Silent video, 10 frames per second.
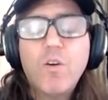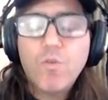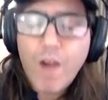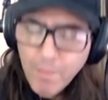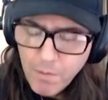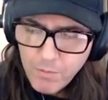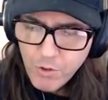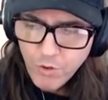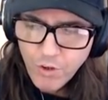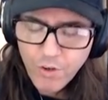Robert
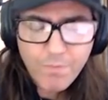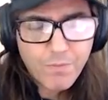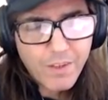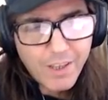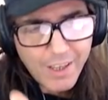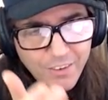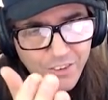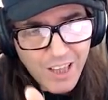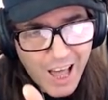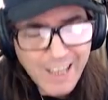Mueller is
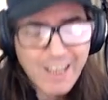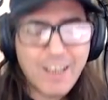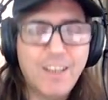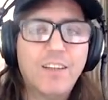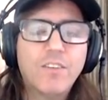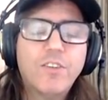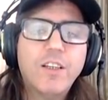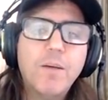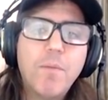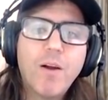lying to
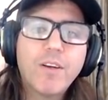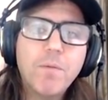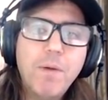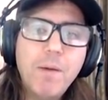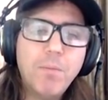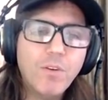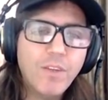the American people.